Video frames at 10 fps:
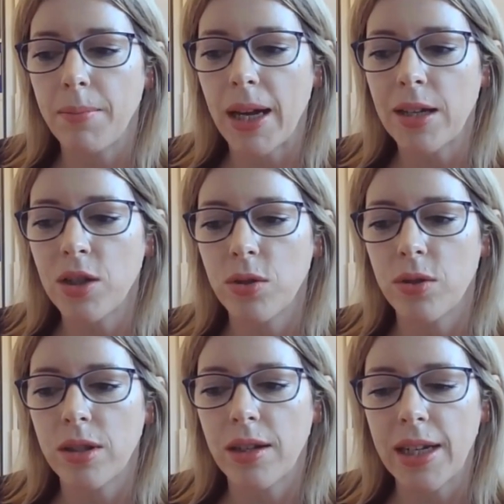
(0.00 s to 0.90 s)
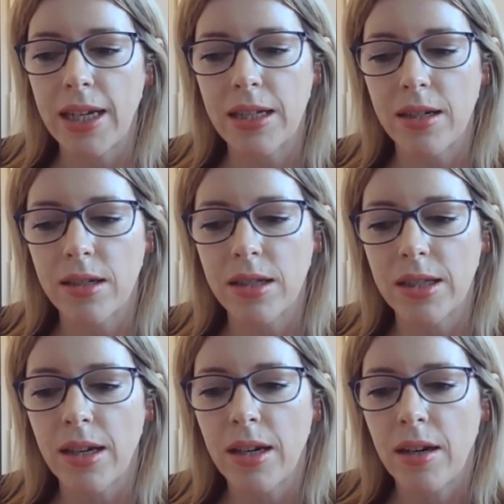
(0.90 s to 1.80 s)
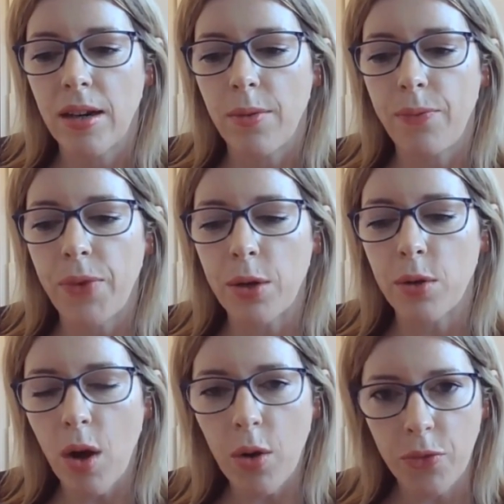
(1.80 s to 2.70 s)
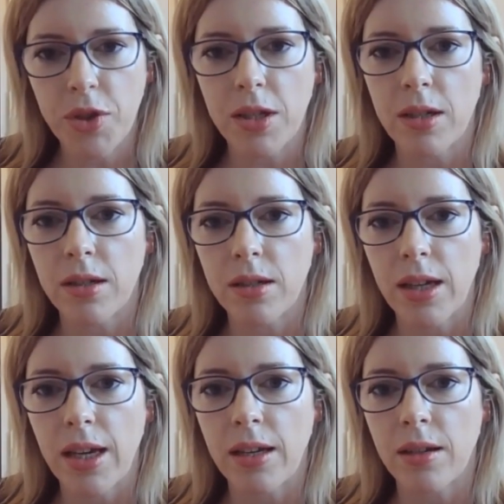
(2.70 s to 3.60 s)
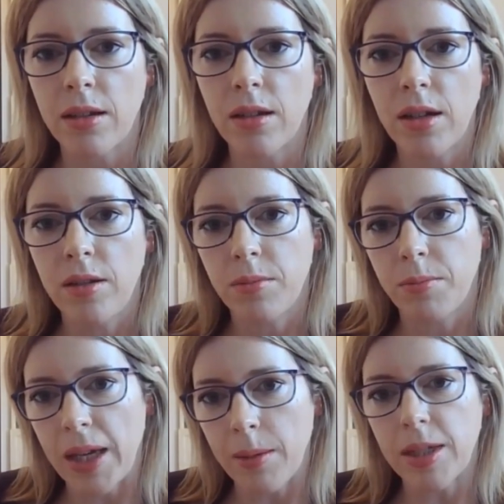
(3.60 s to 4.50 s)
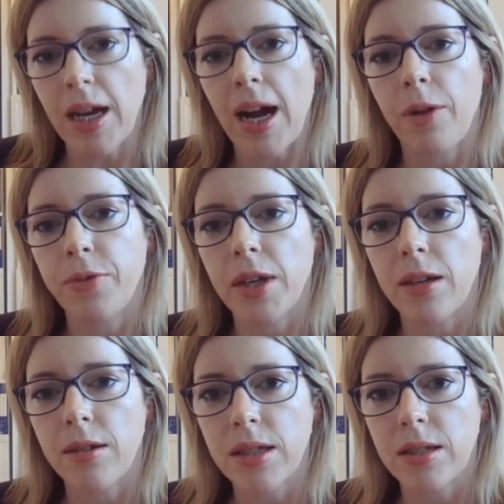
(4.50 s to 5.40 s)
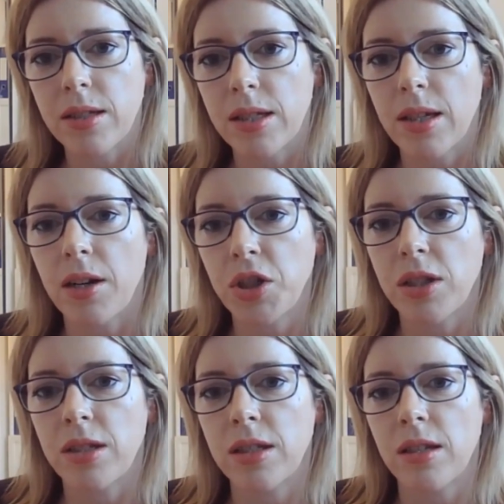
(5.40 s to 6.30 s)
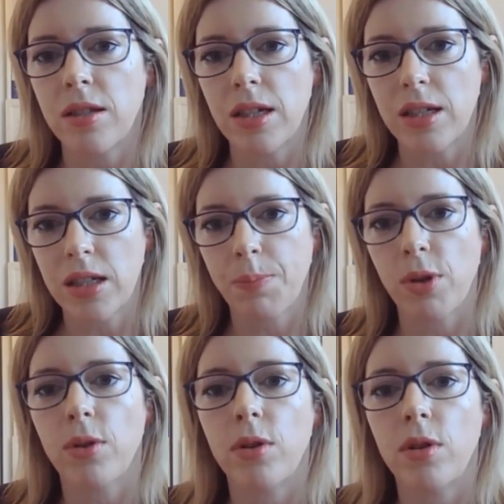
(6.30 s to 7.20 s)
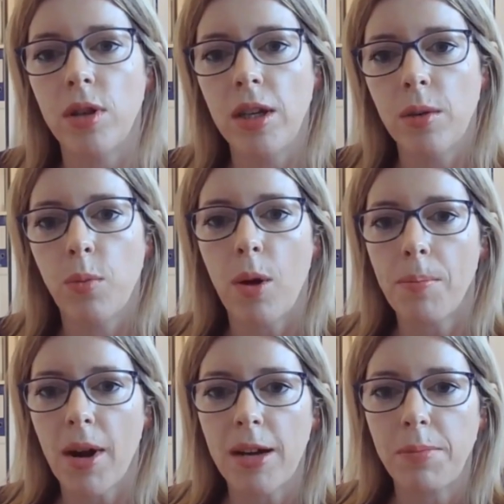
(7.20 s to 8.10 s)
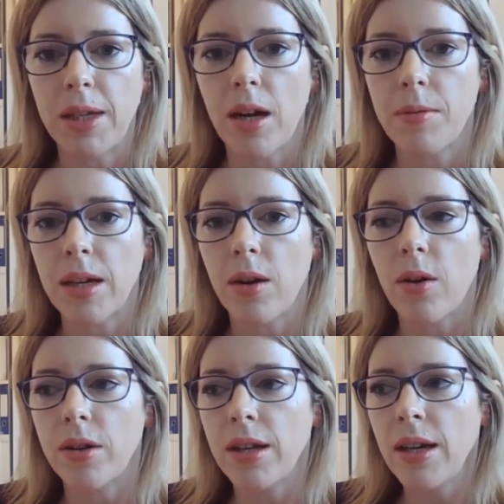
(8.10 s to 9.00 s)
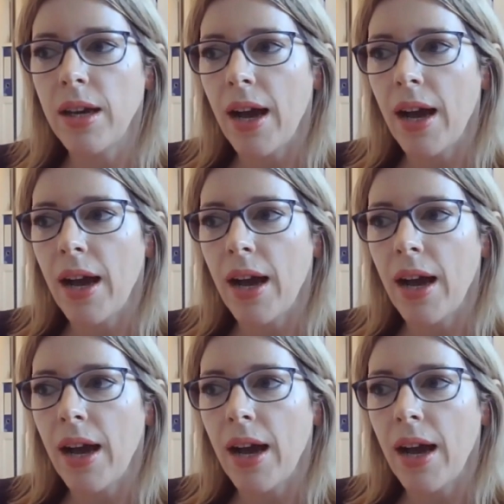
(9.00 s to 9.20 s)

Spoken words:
making sure that leaders feel confident in being able to have those discussions and explore what might be going on.